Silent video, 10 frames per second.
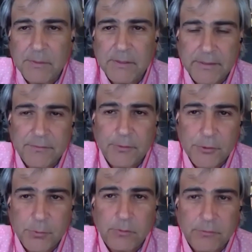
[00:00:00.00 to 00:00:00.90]
that is
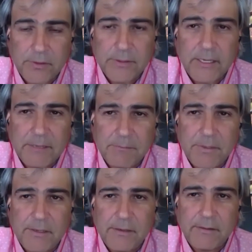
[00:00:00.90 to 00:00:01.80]
virtual for the time
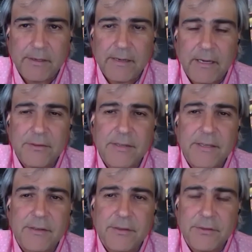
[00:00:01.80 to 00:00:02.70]
being? And how does
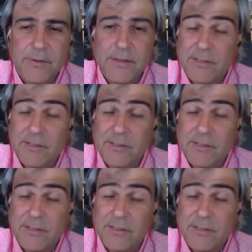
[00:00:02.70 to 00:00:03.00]
industry as a